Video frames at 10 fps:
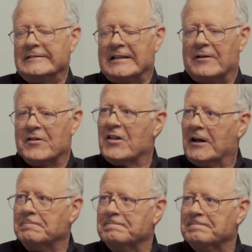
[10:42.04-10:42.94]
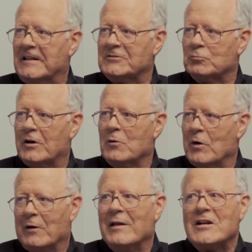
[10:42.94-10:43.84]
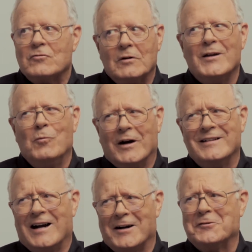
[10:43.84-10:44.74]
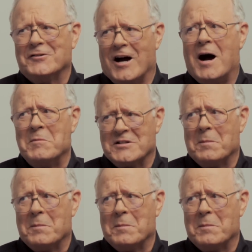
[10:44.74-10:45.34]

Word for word: kind of a thing. That's really what that's really what Dr. Tom is